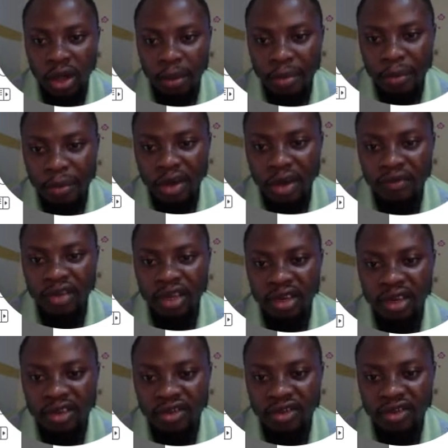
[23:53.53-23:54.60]
people living in
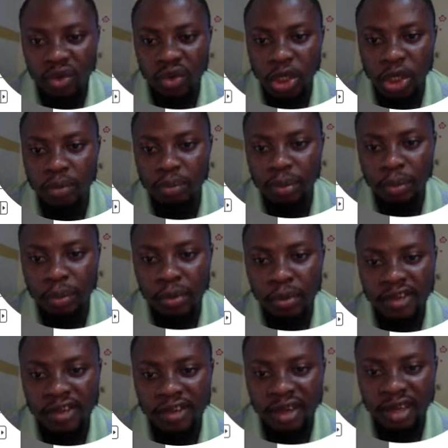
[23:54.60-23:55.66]
this location, people
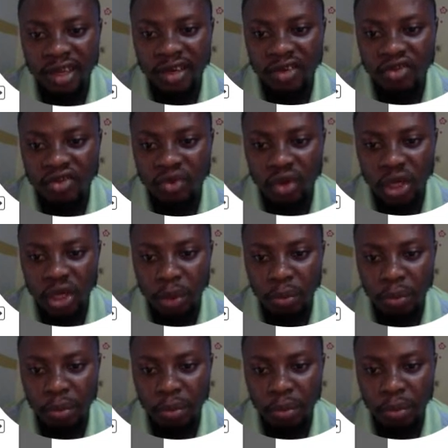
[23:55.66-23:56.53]
recently in this location,